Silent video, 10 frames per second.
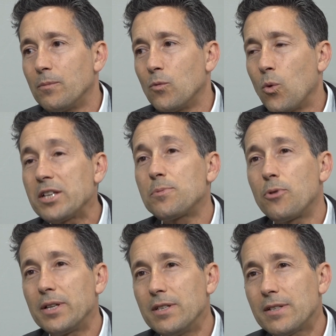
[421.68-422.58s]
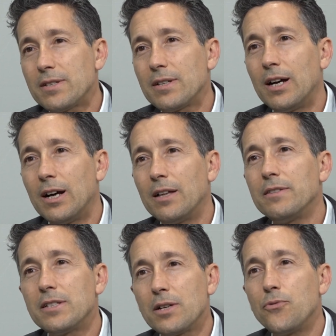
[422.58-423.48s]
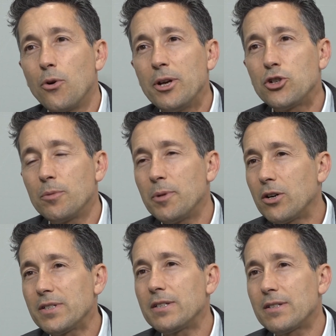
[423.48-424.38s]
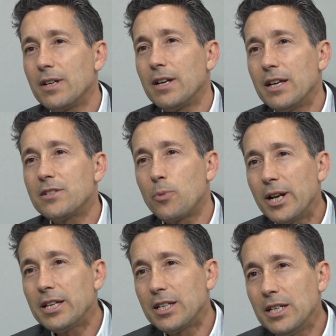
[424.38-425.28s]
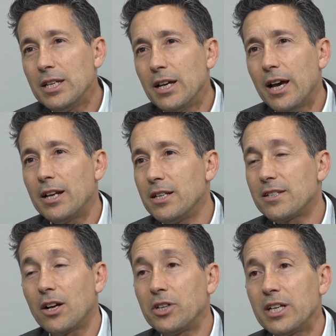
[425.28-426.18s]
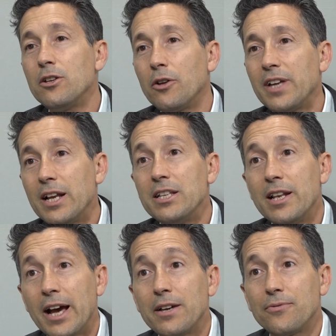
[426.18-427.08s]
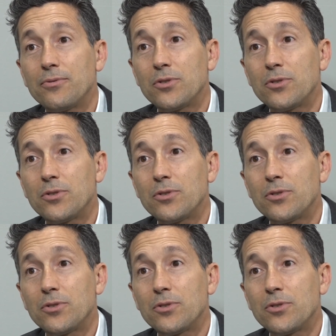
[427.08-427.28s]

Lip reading: widespread this information, because it's key and it's in our daily life.